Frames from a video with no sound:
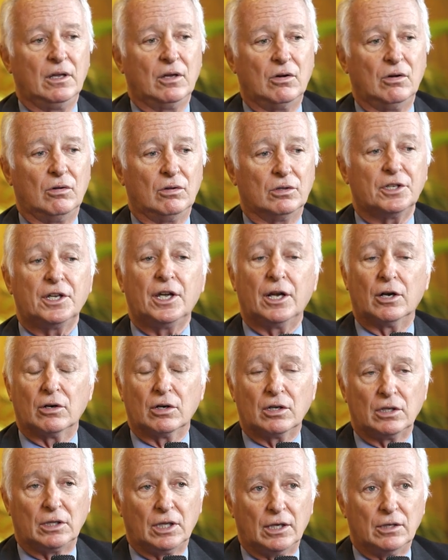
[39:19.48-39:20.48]
called
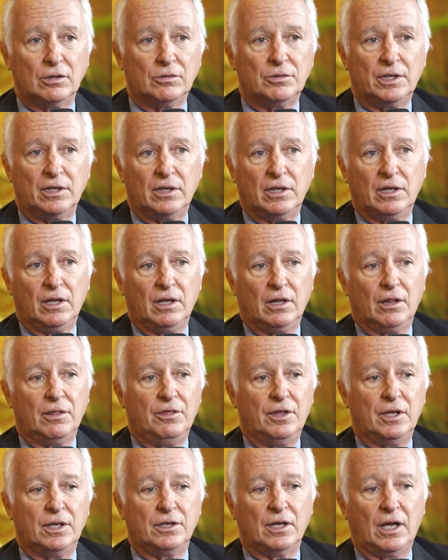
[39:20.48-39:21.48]
CareCloud
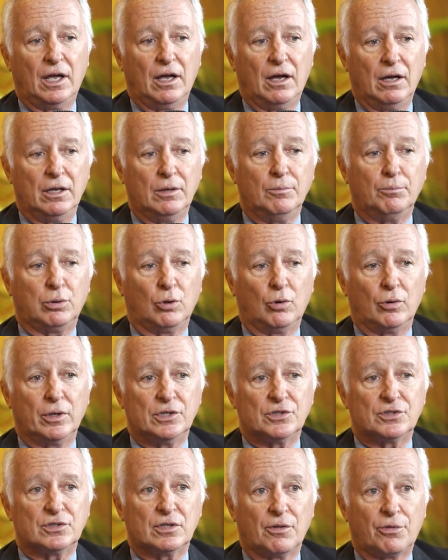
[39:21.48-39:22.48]
that
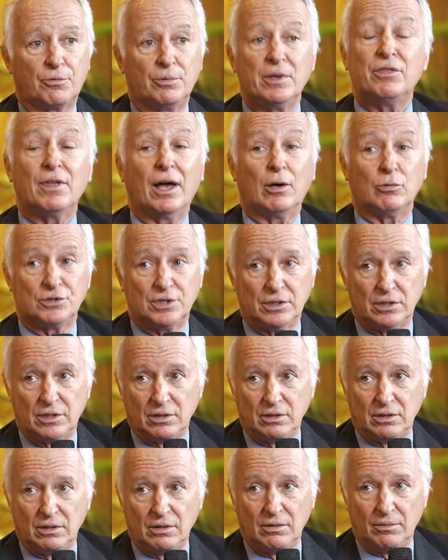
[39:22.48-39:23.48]
employs
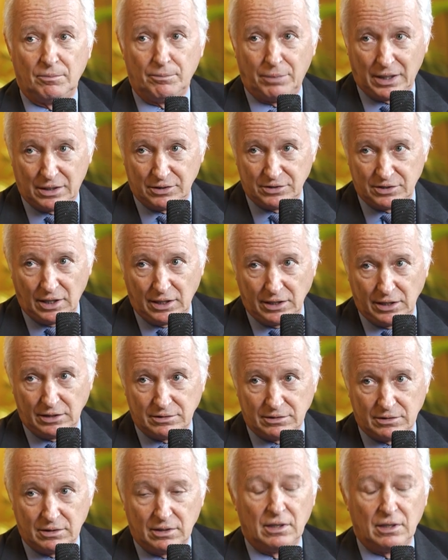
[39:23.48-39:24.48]
3,000 Pakistanis.